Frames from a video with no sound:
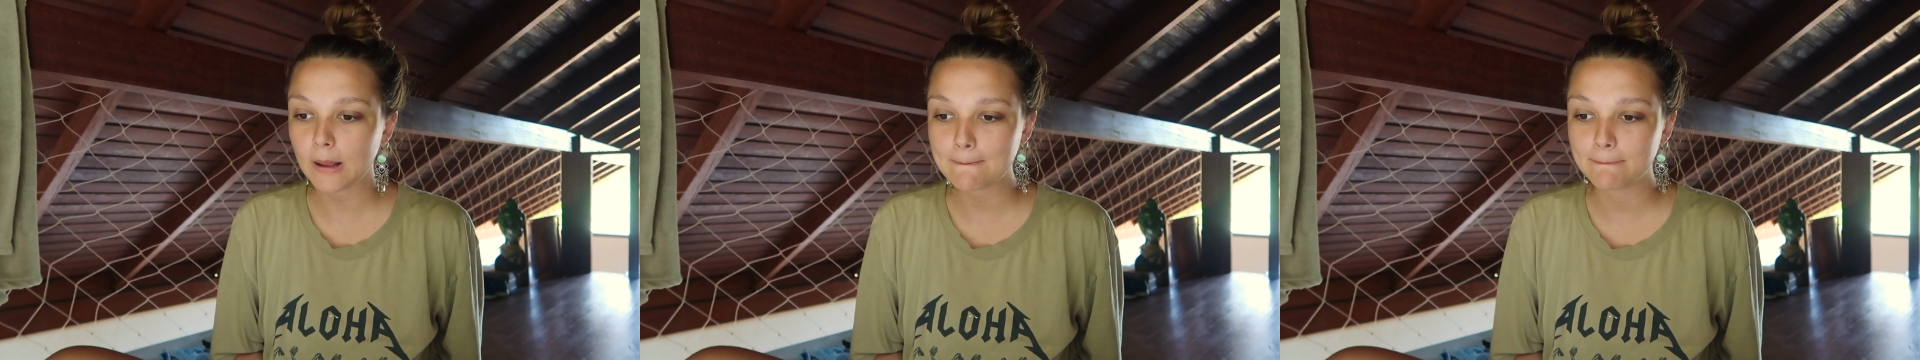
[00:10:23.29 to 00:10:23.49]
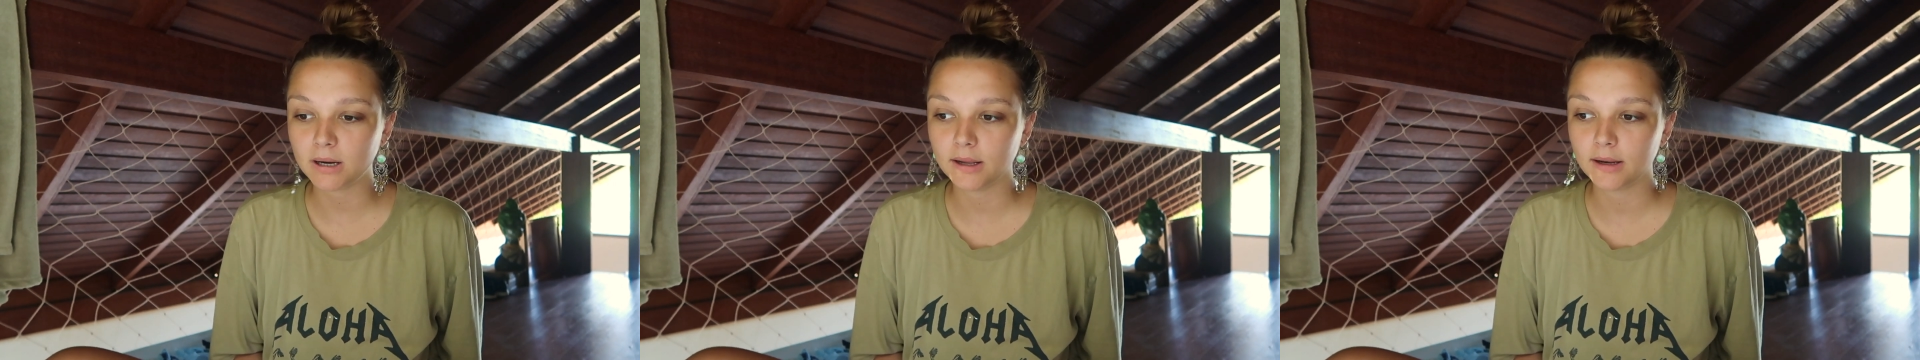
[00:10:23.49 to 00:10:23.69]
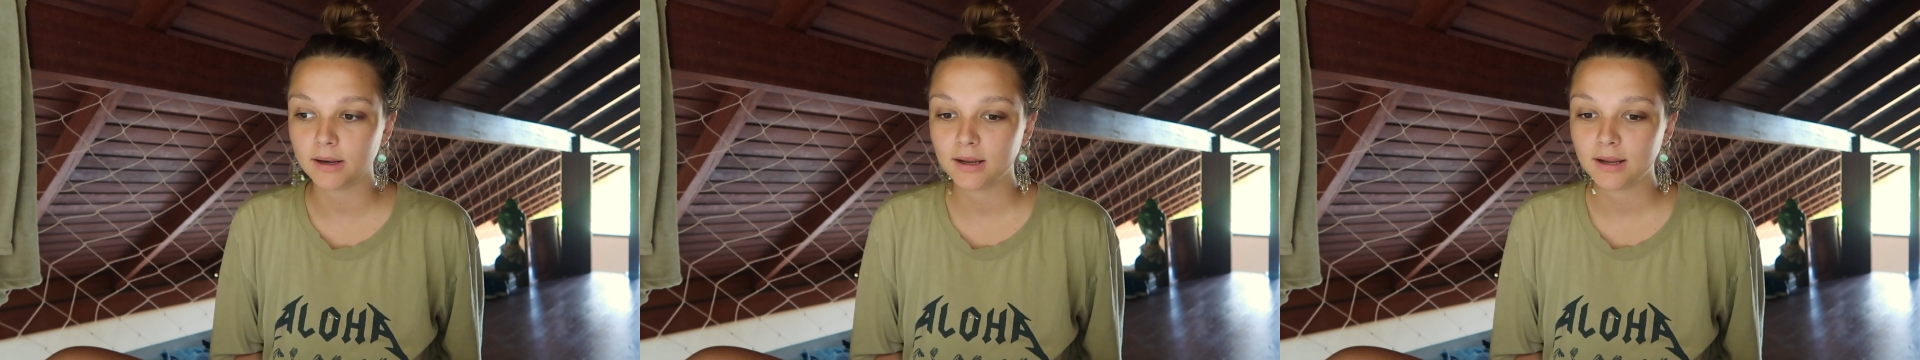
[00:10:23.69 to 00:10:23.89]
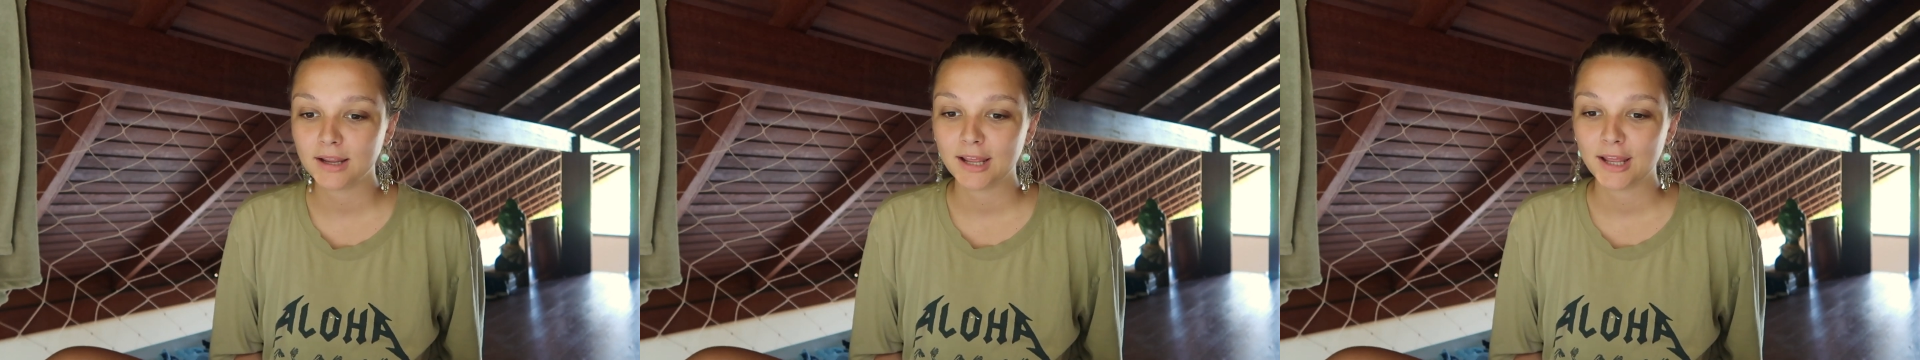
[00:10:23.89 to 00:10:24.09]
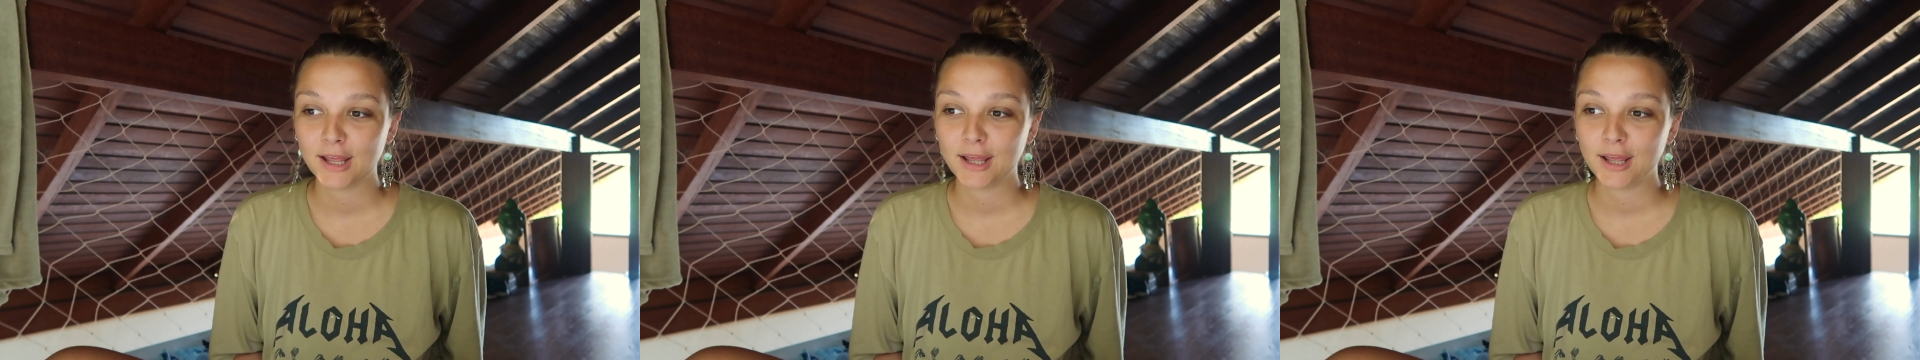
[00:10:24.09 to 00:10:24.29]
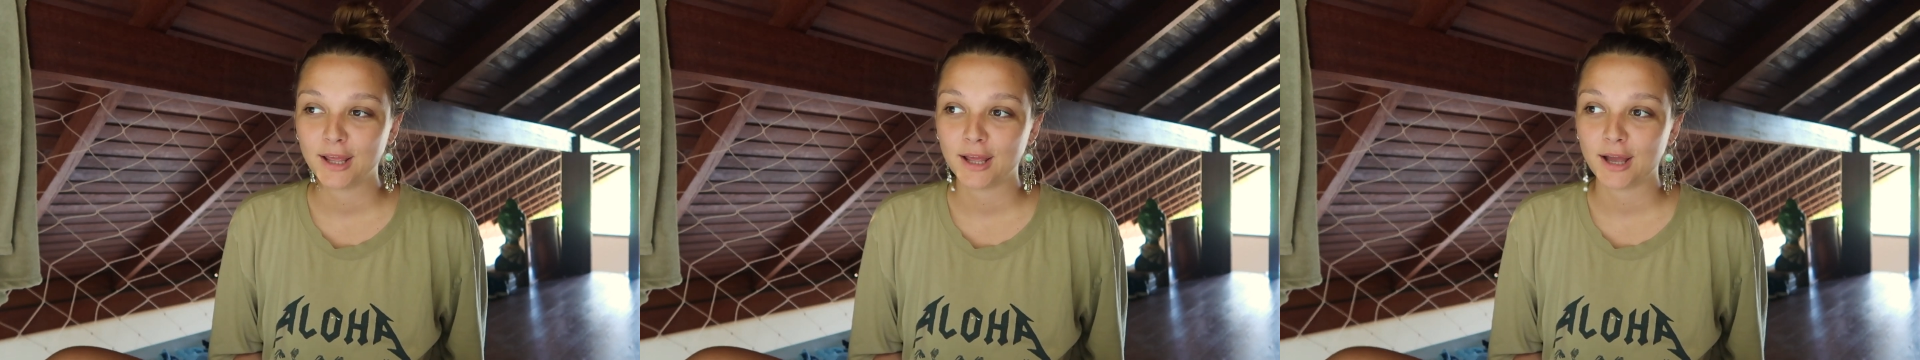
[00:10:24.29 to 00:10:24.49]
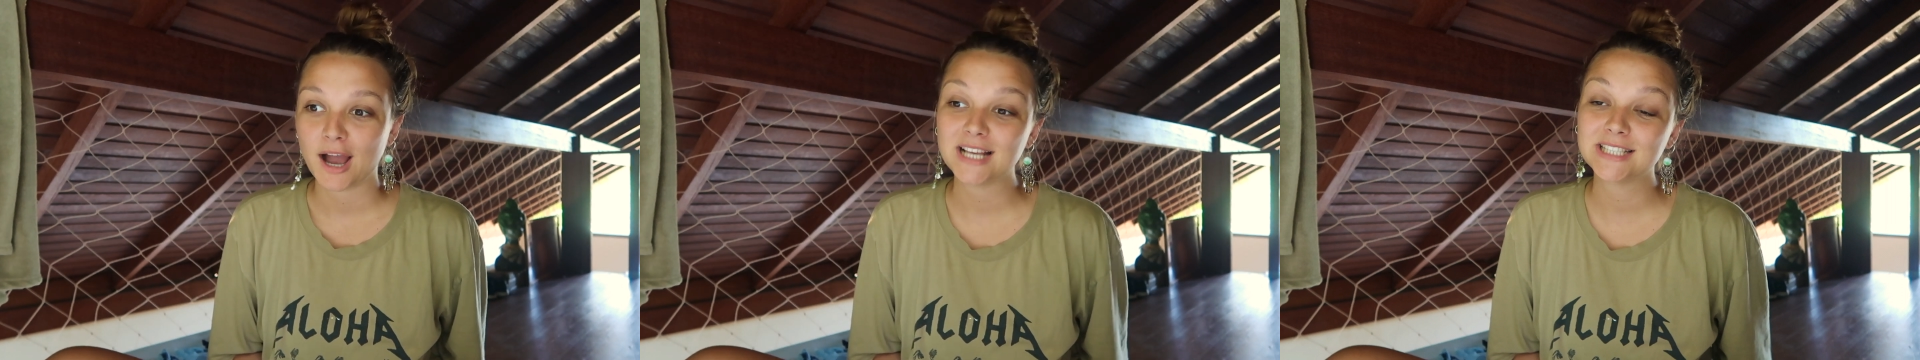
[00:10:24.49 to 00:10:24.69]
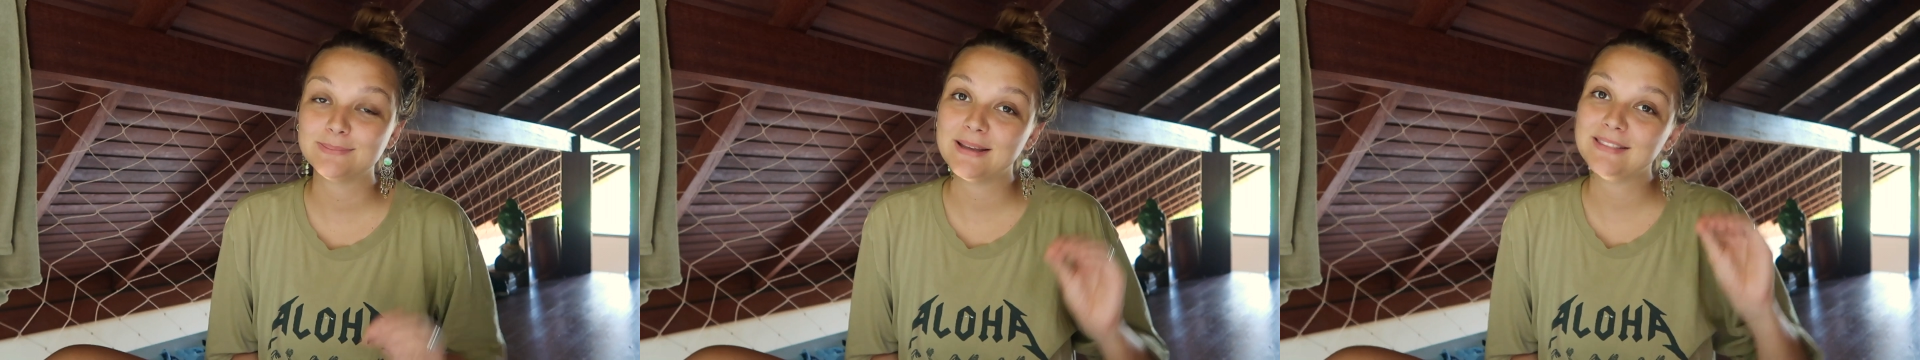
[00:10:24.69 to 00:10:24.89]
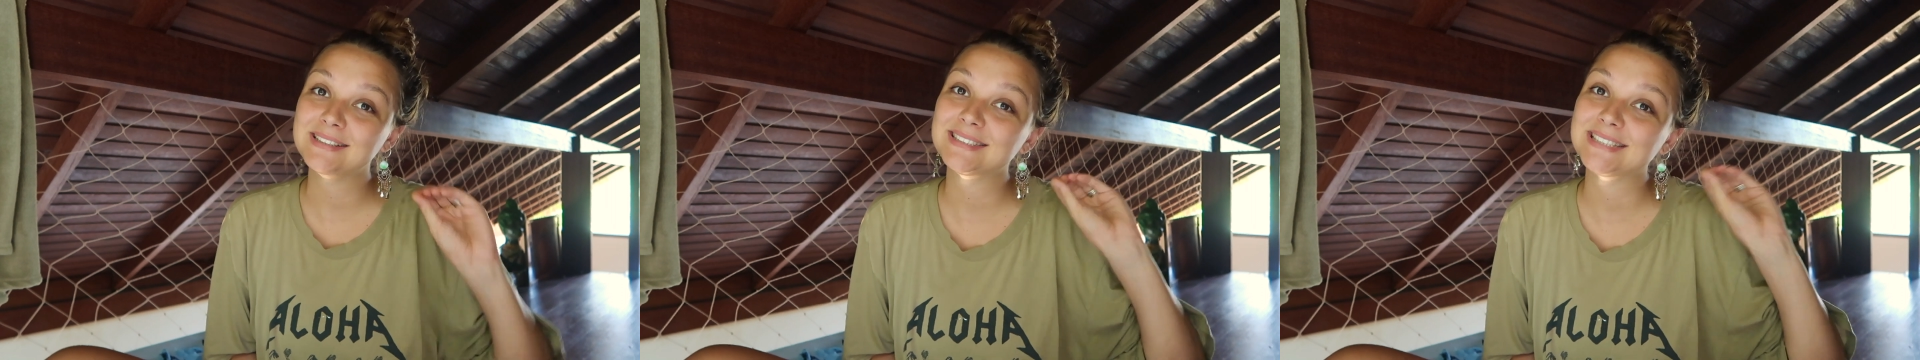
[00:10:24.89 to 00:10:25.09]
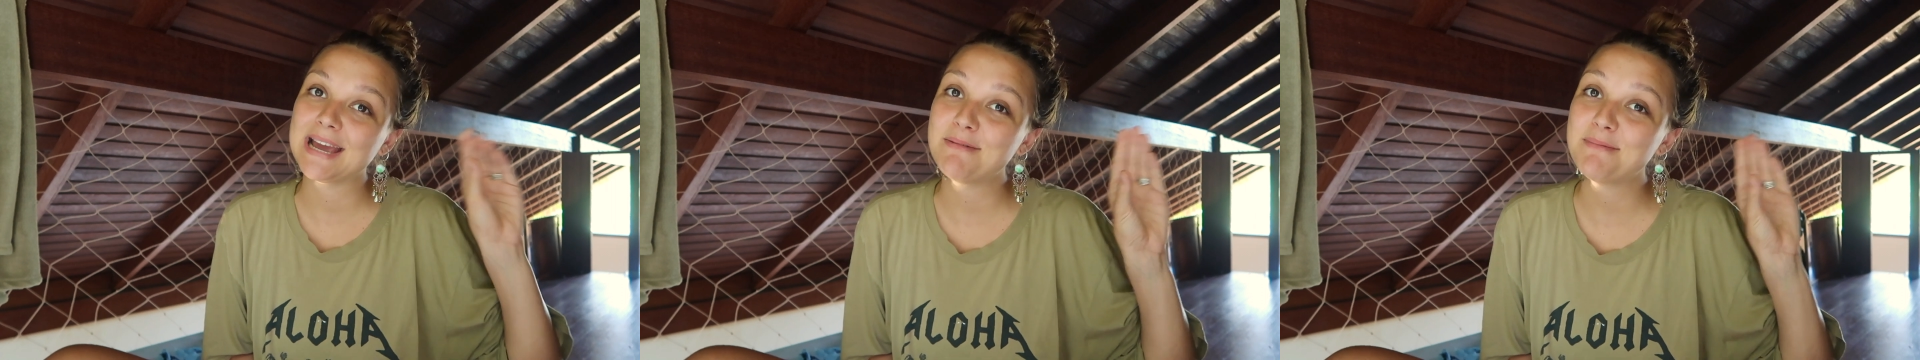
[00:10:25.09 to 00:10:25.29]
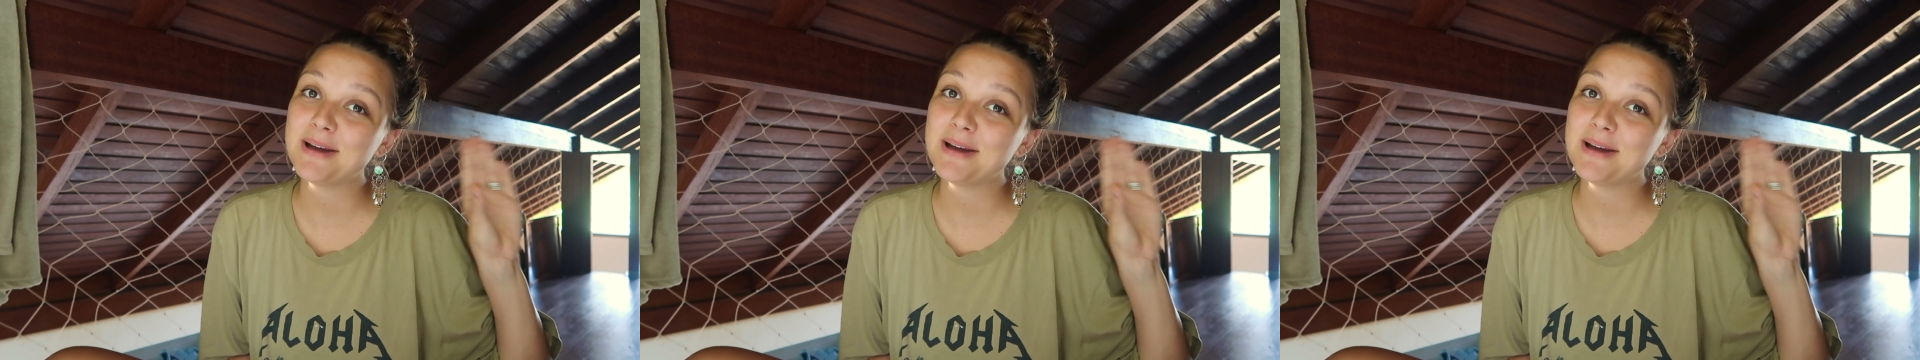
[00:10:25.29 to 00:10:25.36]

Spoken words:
but I spent the same